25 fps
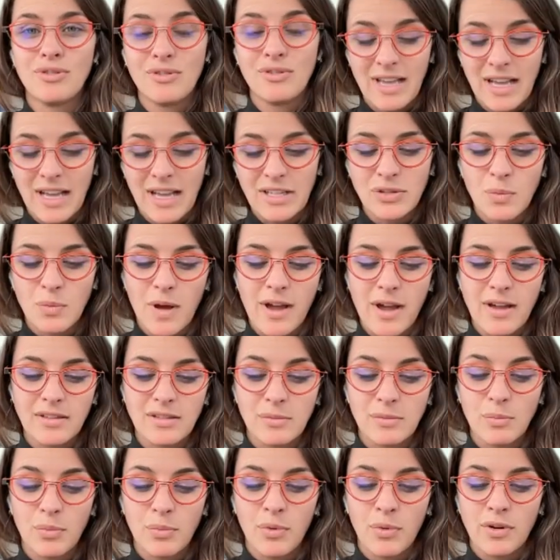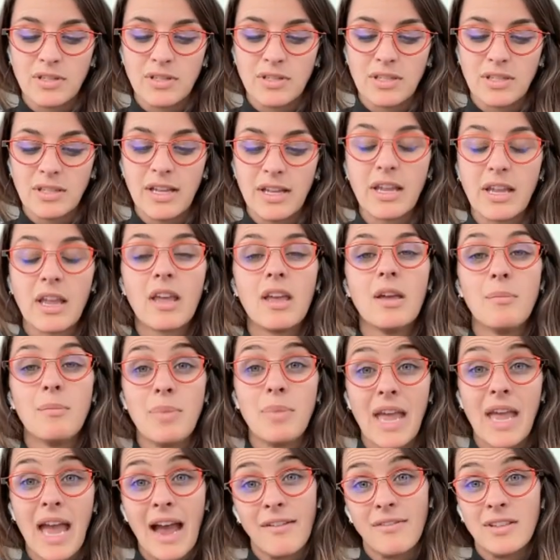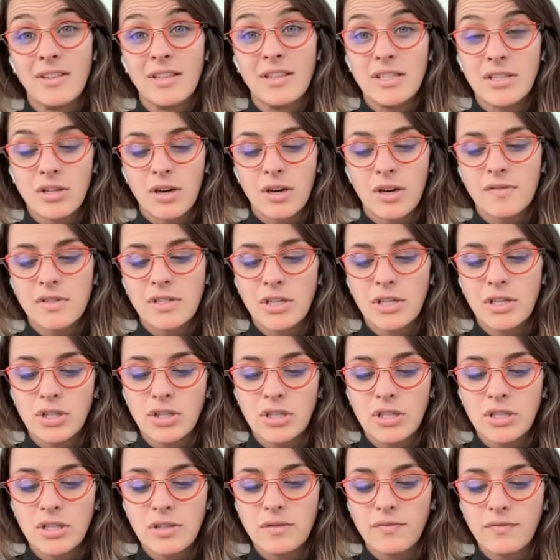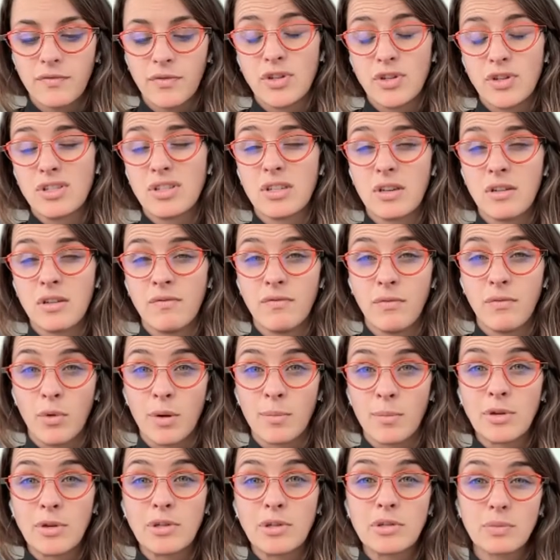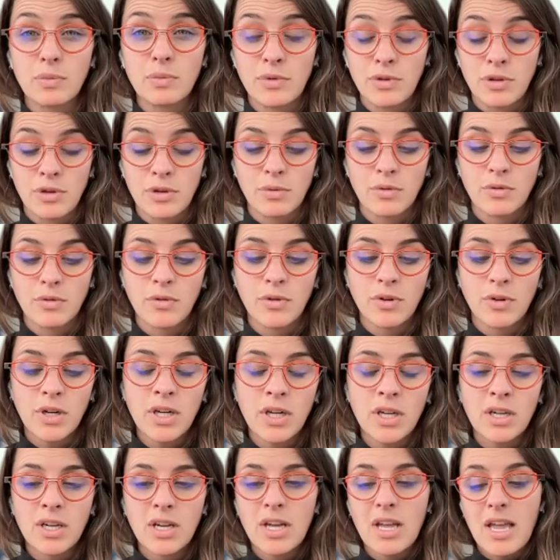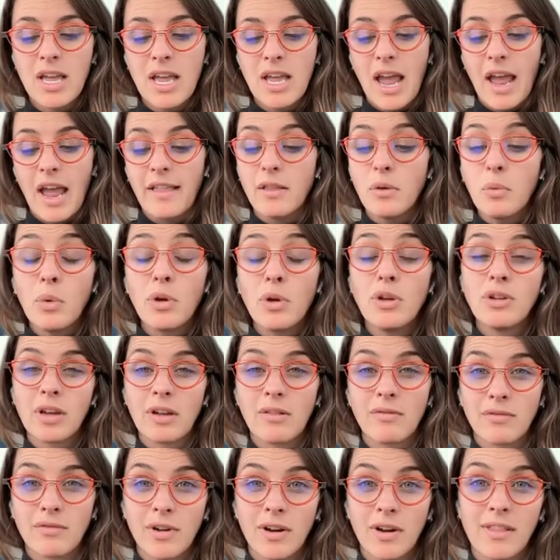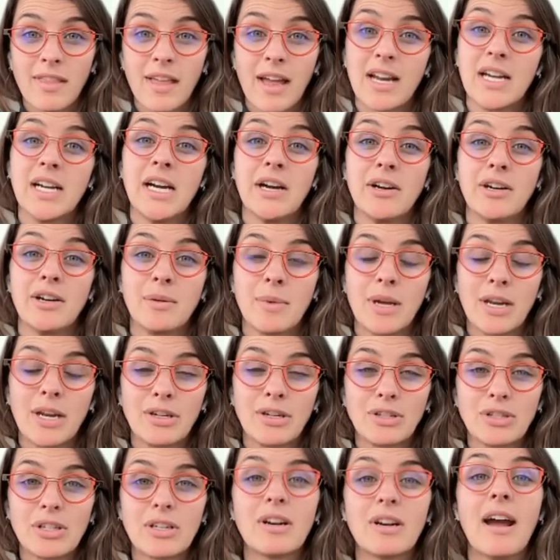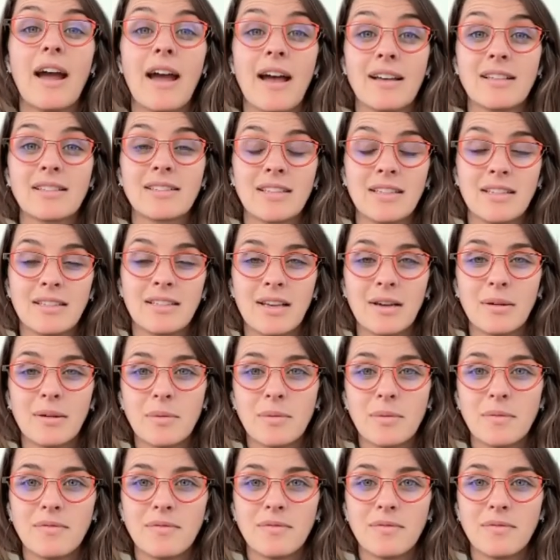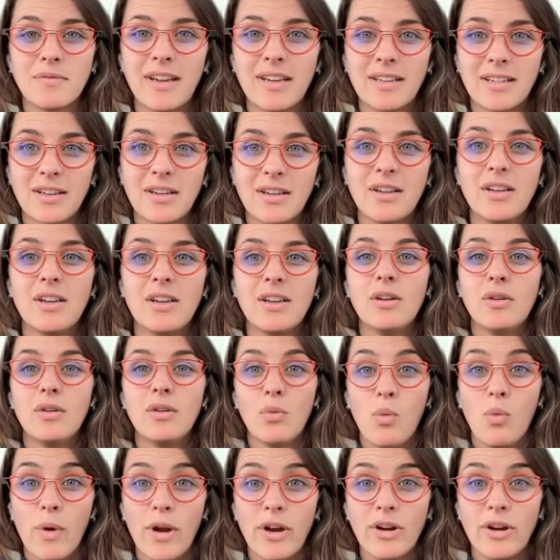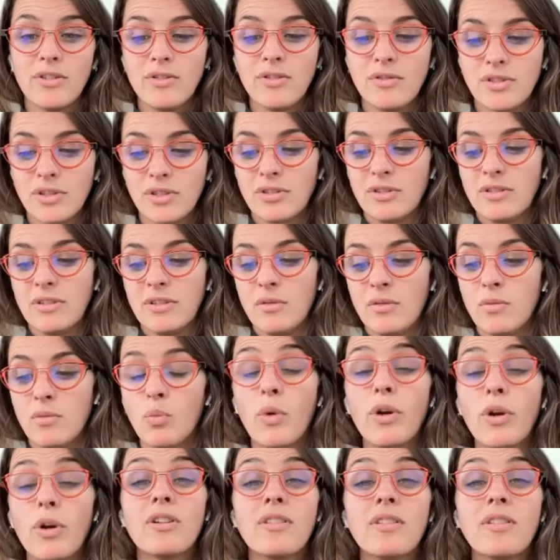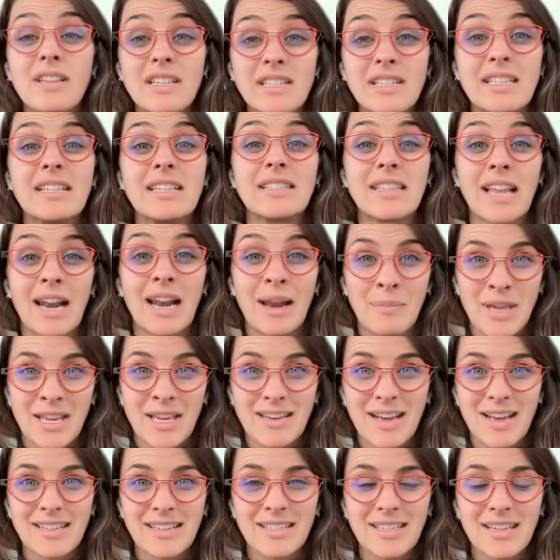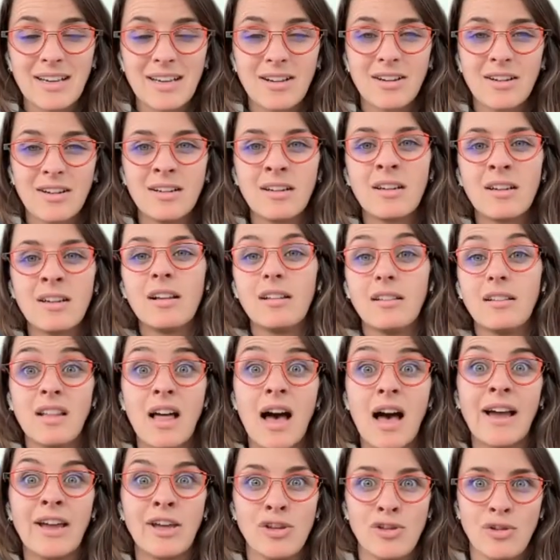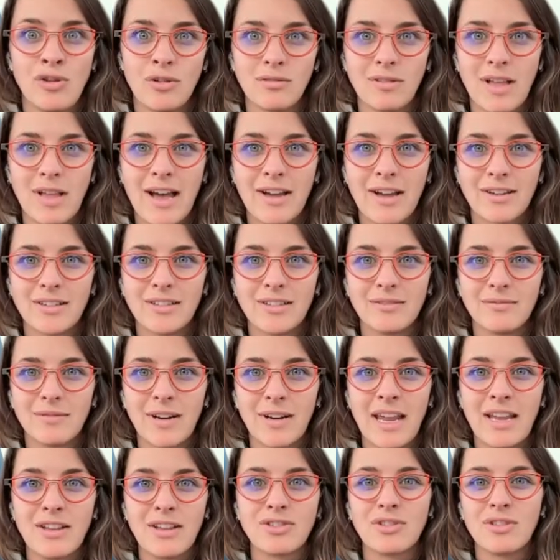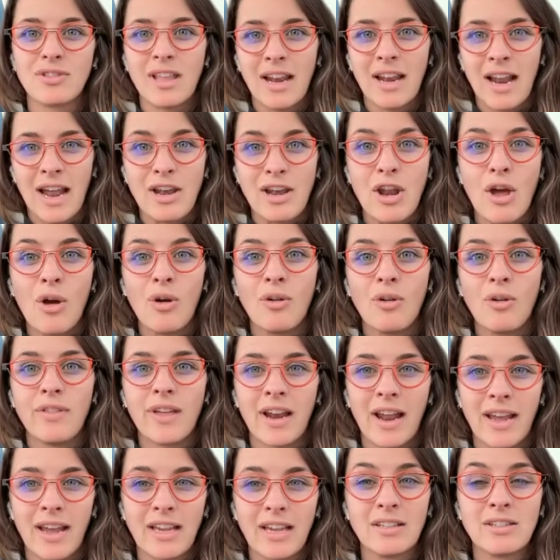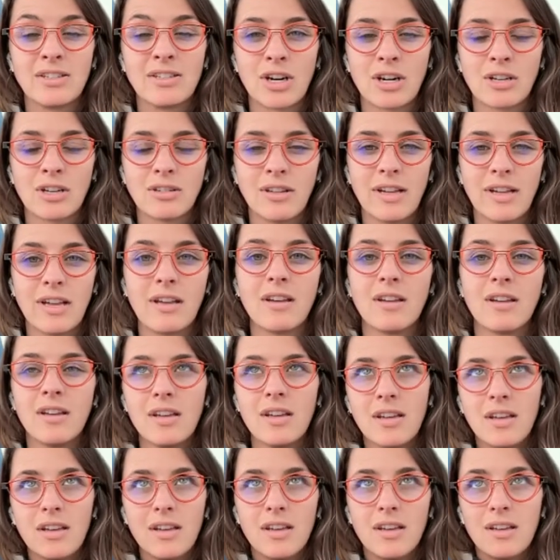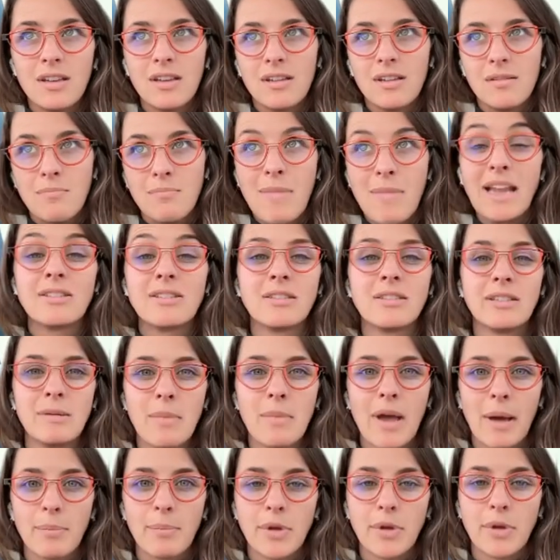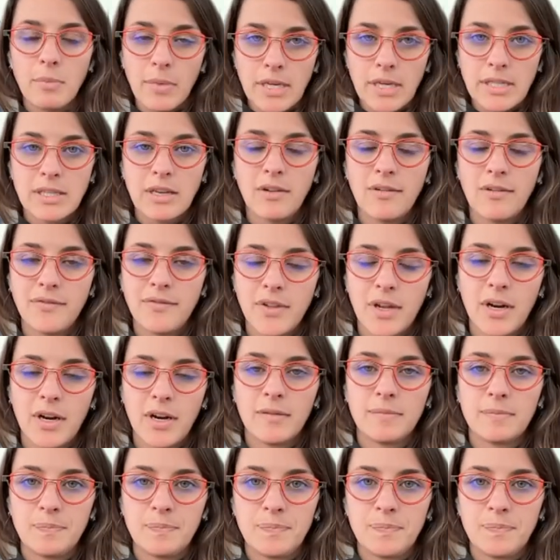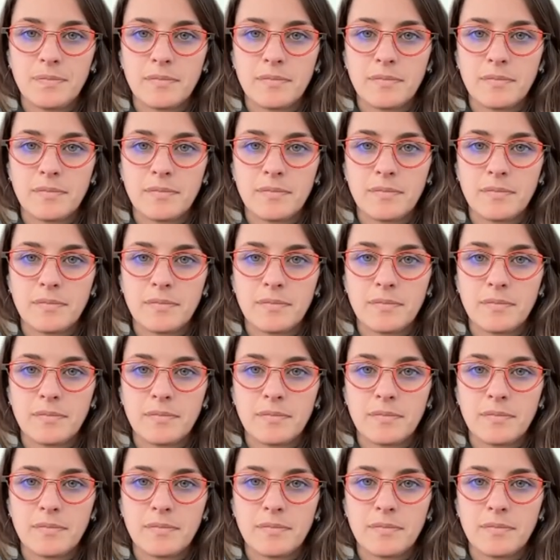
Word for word: So that's why it's important to like be having these conversations first and foremost with your recruiter. And then when you get in front of that hiring manager, asking them like, where do certain where do these things that I'm indexing on lie in your ladder, right? So that I know that I can start like mentally mapping myself there.